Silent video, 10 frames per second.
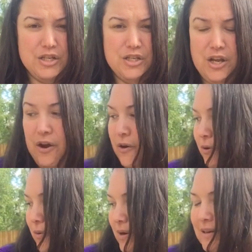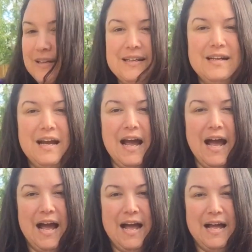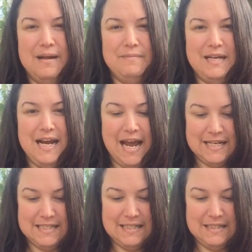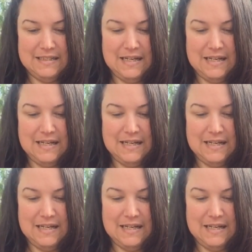So the next